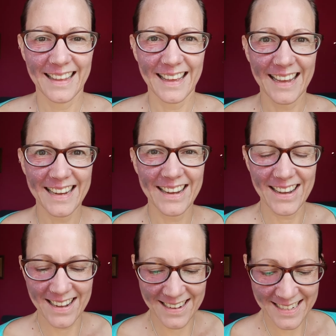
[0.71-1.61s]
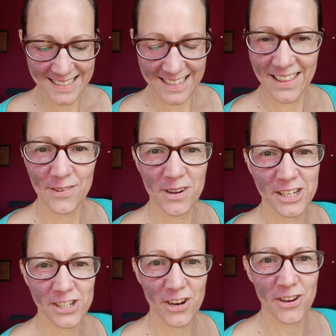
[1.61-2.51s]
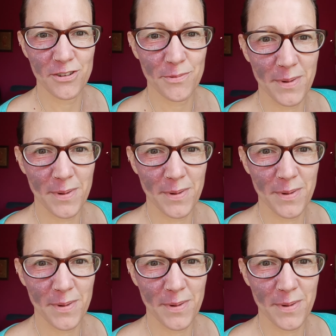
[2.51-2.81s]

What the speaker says: Hey guys, I thought I'd show you